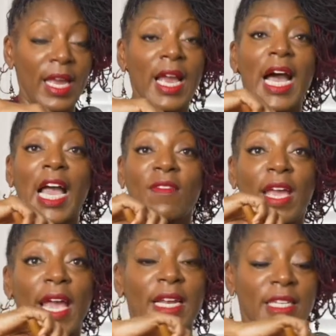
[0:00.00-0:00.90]
I've
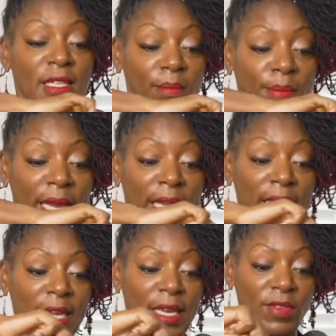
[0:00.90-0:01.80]
added some bay
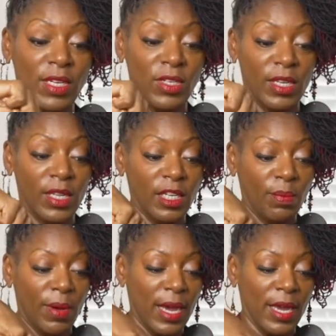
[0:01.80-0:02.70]
leaves into this
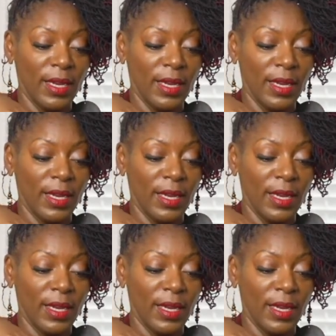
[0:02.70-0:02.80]
pot.